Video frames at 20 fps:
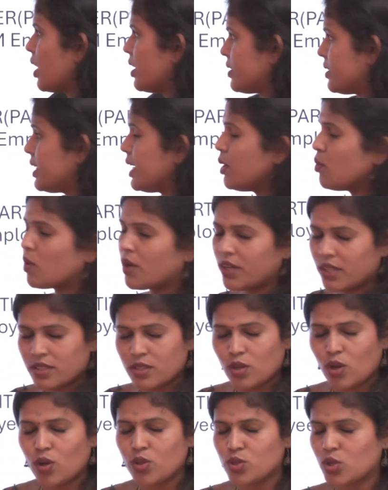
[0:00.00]
C1
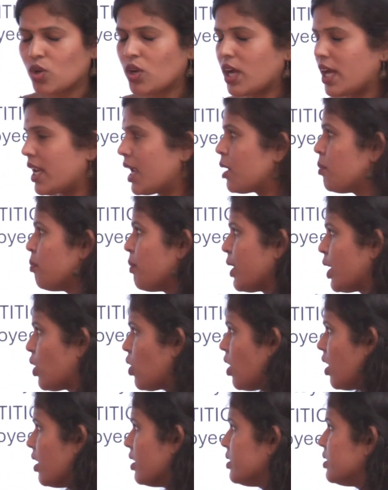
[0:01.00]
is also correct,
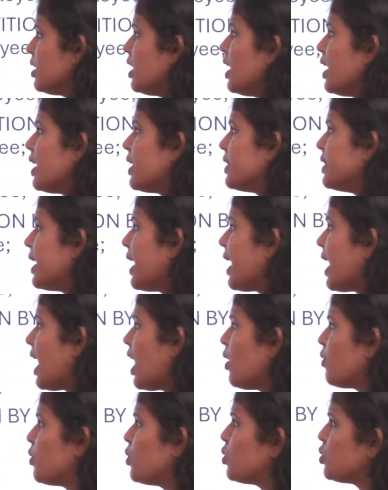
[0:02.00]
because they
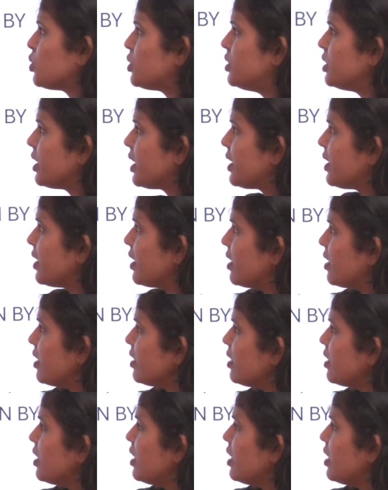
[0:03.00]
have used here